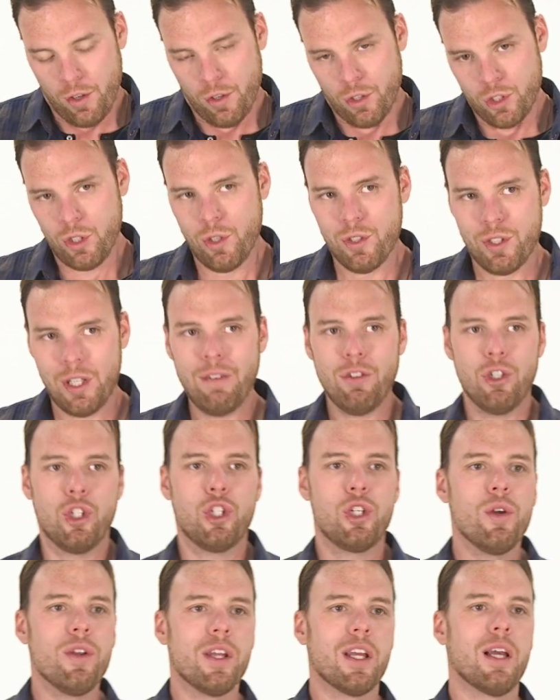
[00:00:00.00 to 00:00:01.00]
So instead of just
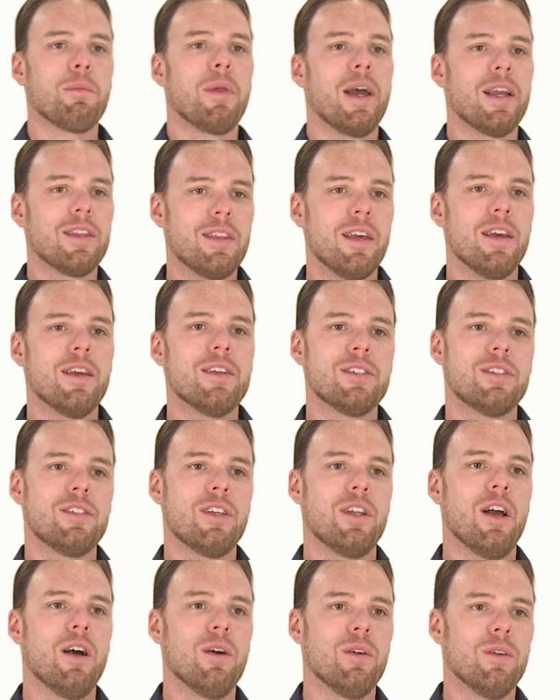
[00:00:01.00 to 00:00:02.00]
shooting them like this, you
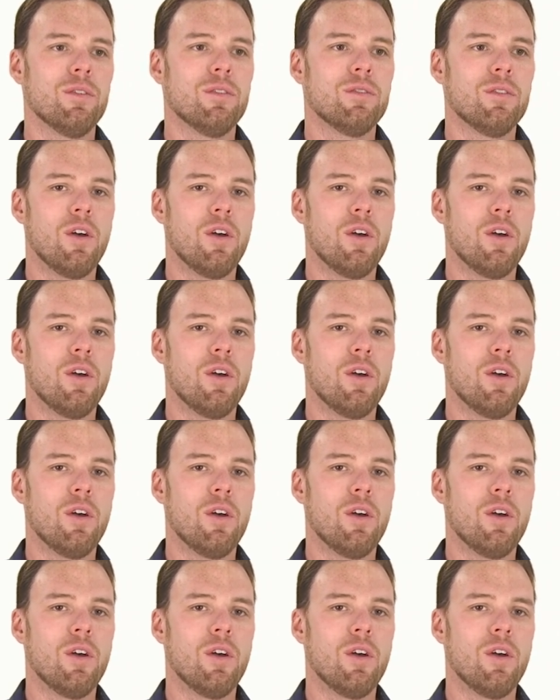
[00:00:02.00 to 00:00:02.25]
know,